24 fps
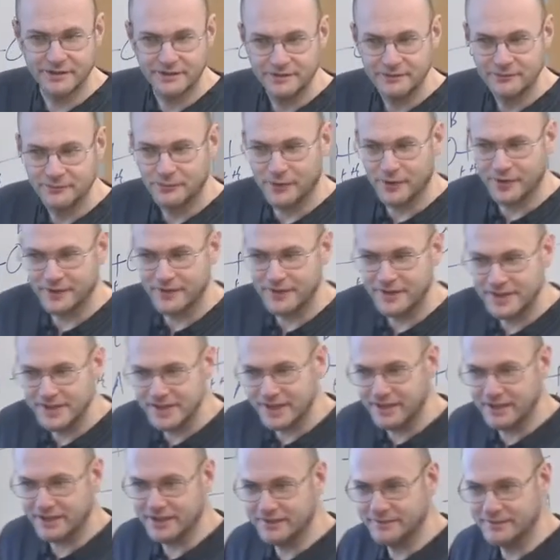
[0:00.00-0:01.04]
what the
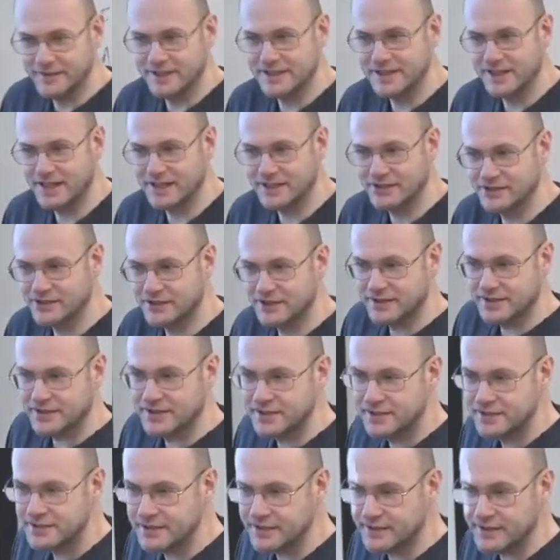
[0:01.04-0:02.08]
target of detection is?
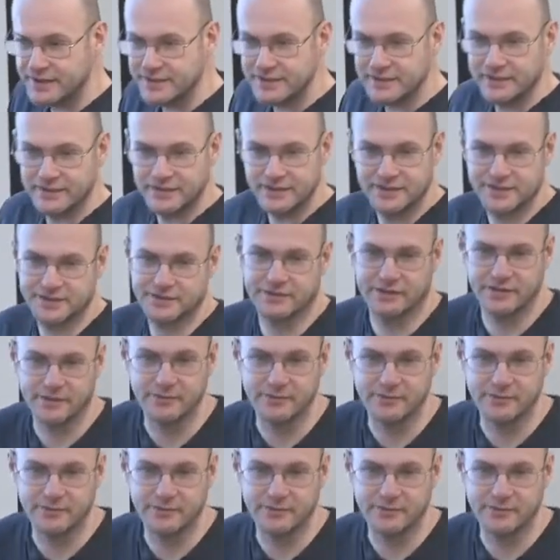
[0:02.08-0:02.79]
So there's at least three